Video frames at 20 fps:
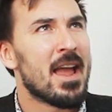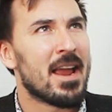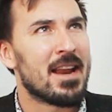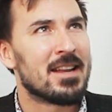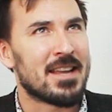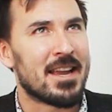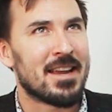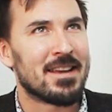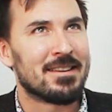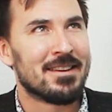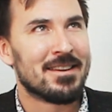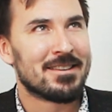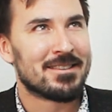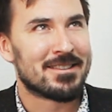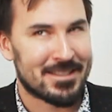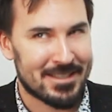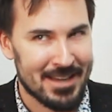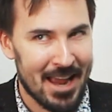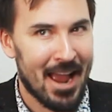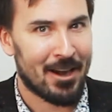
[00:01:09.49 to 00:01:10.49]
It is a
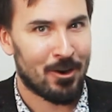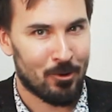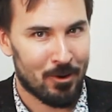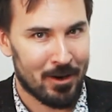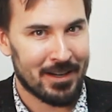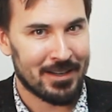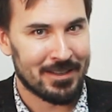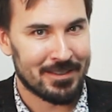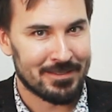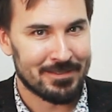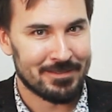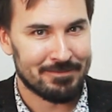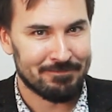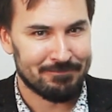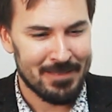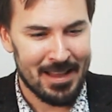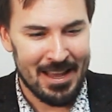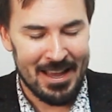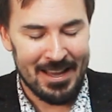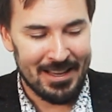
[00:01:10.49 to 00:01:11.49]
staggering
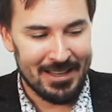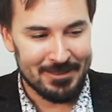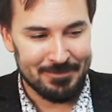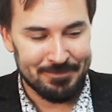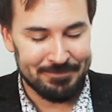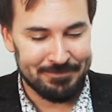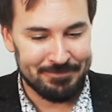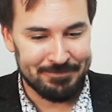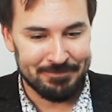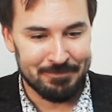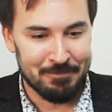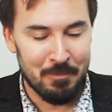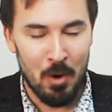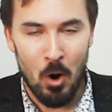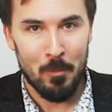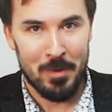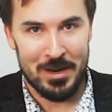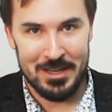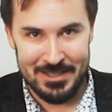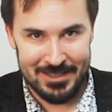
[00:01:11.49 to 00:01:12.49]

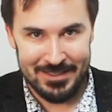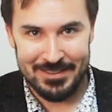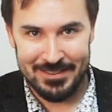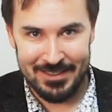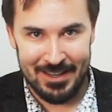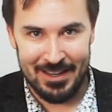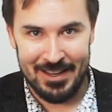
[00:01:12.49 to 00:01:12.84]
moment